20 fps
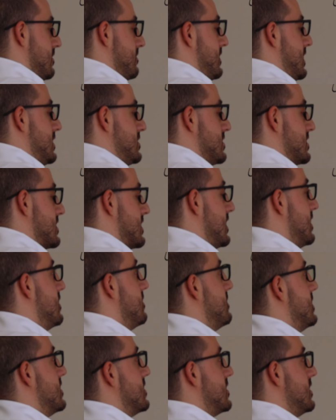matrix
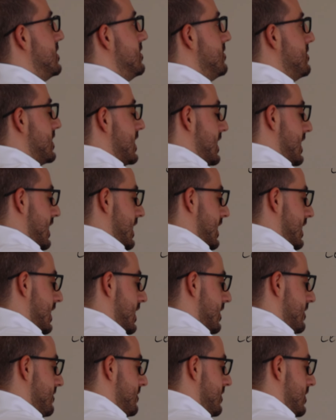elements U that I
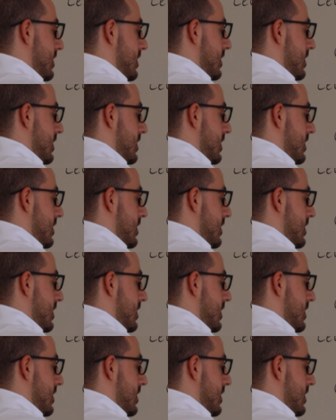have,